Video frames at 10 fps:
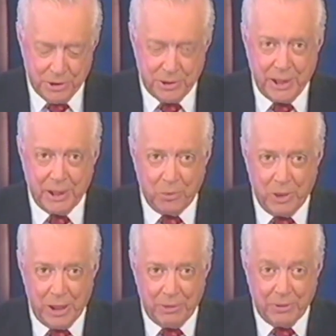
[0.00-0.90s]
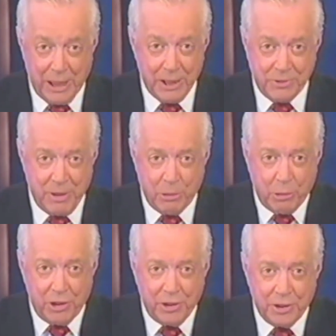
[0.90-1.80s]
second wife, and last
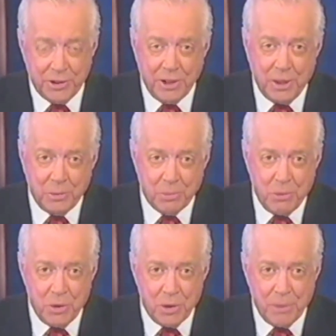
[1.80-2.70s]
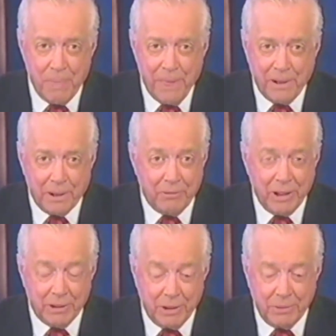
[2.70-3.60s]
February their son was born, an
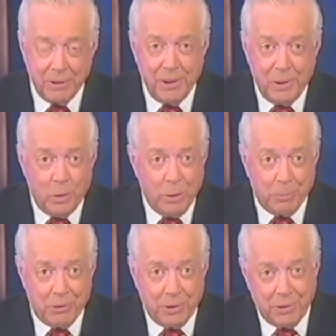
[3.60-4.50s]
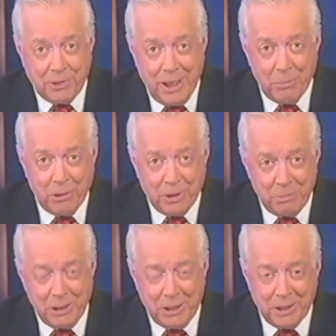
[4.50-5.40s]
event that whipped the tabloid
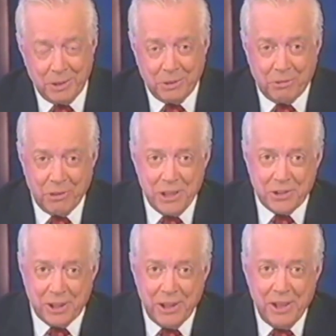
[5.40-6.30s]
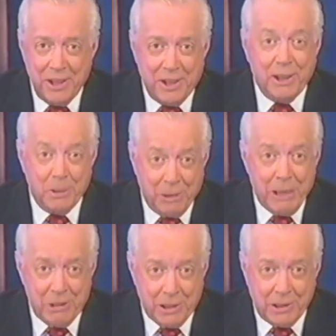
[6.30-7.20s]
media into a frenzy, and the
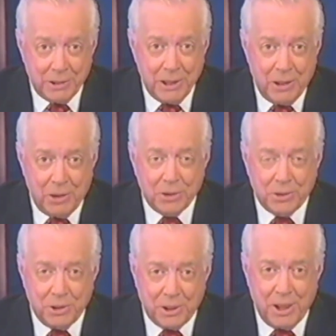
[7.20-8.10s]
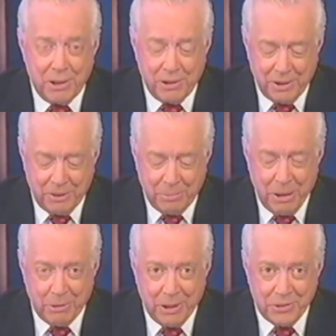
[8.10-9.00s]
baby is now also a target of the
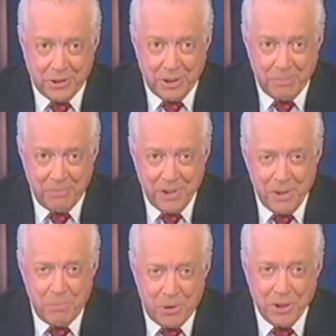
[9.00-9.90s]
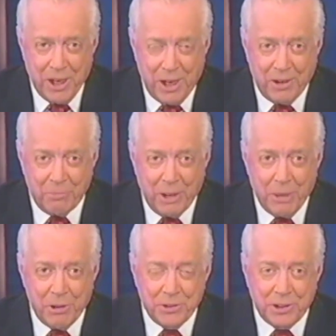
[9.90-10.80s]
paparazzi. More now of
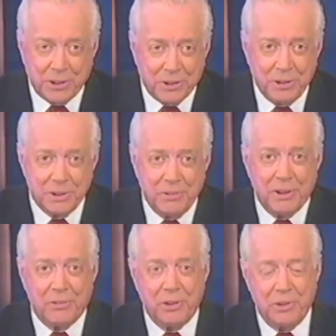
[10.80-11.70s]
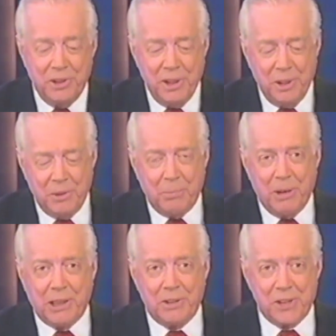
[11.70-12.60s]
Barbara's exclusive interview with
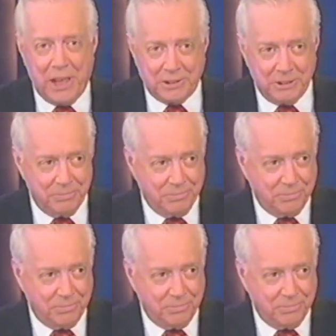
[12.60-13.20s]
Michael Jackson.